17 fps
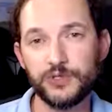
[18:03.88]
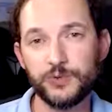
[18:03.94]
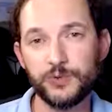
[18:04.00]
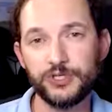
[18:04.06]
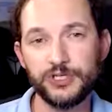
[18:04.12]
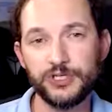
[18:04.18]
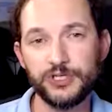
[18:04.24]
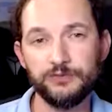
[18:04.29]

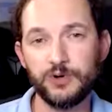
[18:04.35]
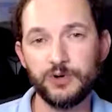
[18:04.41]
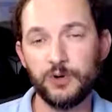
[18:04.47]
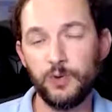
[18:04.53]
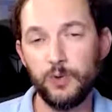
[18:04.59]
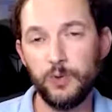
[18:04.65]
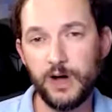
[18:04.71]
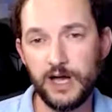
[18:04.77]
switching
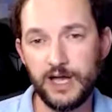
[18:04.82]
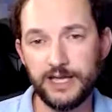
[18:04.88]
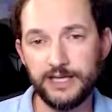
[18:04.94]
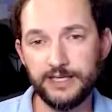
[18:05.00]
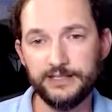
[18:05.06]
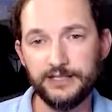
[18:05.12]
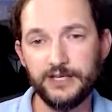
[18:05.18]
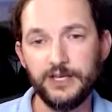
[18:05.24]

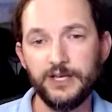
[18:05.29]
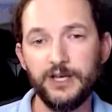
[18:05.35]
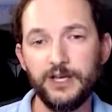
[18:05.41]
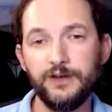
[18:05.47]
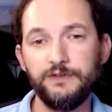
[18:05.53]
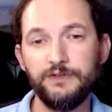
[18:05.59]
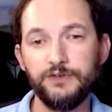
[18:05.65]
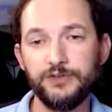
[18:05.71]
required
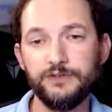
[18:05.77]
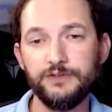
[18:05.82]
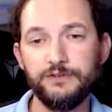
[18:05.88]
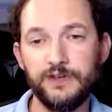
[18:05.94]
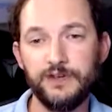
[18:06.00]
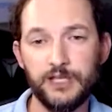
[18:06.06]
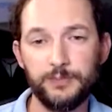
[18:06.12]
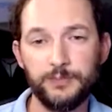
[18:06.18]
for
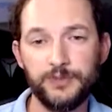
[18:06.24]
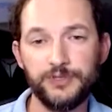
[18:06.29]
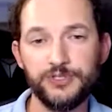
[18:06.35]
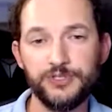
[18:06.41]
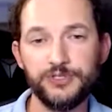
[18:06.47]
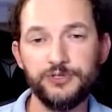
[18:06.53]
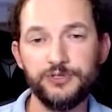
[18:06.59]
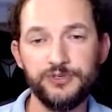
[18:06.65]

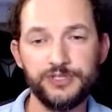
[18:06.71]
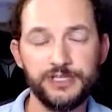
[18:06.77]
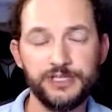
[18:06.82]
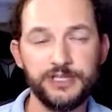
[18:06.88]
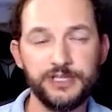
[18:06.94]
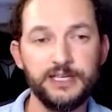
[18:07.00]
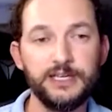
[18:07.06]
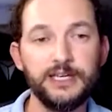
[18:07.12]
developers
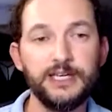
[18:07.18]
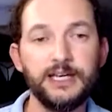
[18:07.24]
using